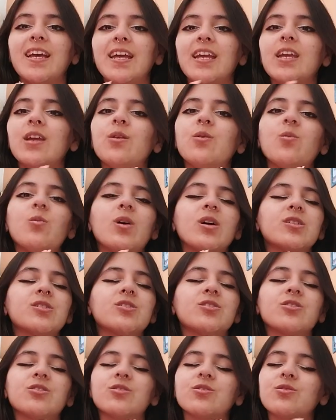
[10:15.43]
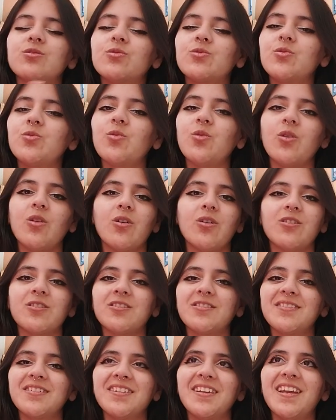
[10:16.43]
It was just too
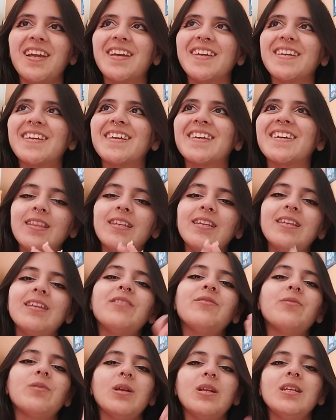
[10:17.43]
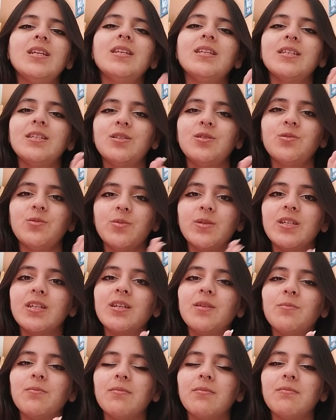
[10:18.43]
long. Like, did it really need to
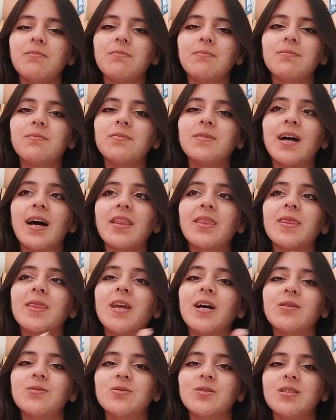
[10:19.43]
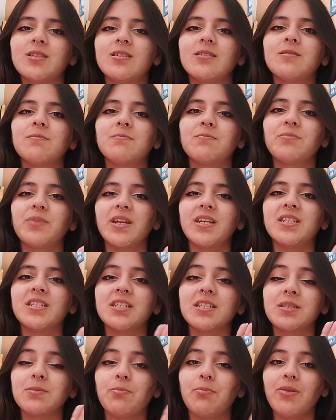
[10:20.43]
be 1,000
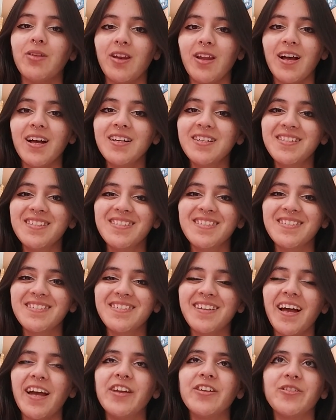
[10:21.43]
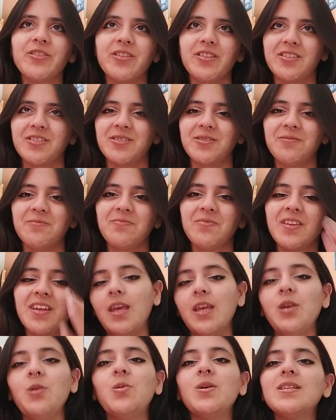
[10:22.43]
pages plus? I don't think so.
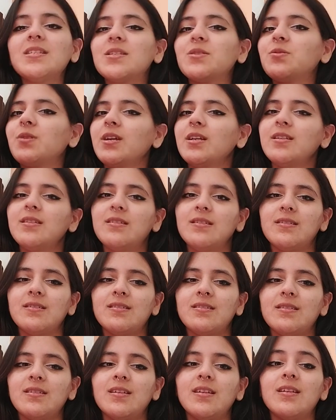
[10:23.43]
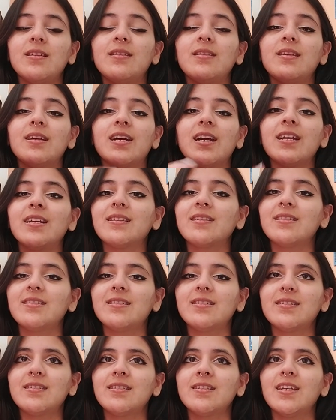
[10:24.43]
It was great. The
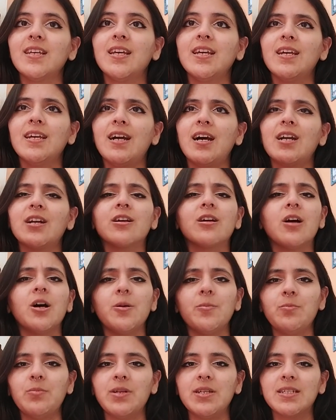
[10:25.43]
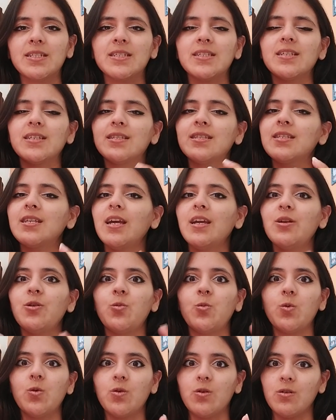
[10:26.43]
characters are complex. The entire
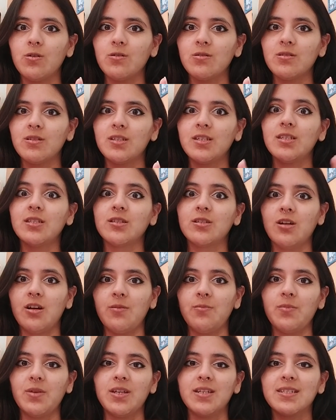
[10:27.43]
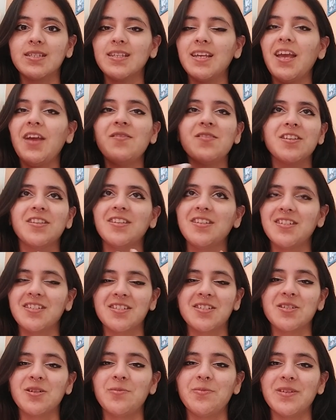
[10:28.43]
world is complex. Everything is
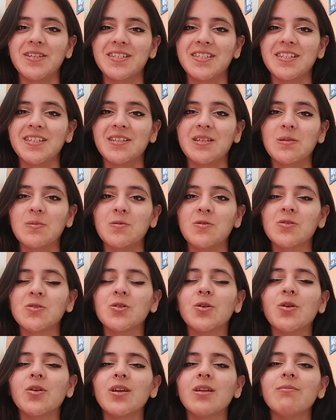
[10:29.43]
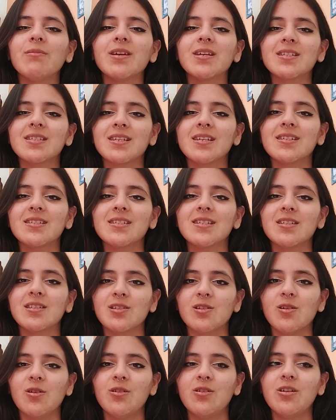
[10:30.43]
complex in this book. So it makes sense
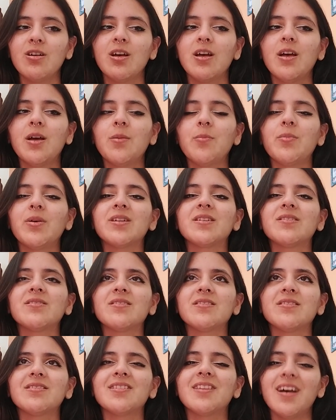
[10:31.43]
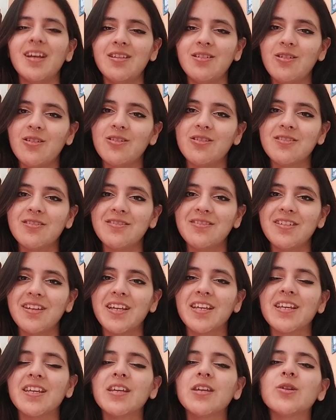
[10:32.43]
it's long. But that long,
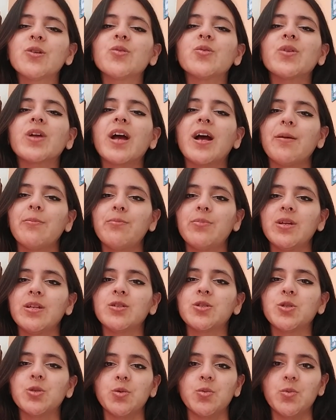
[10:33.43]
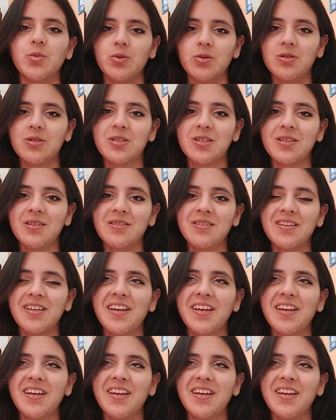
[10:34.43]
like, it could have been two books.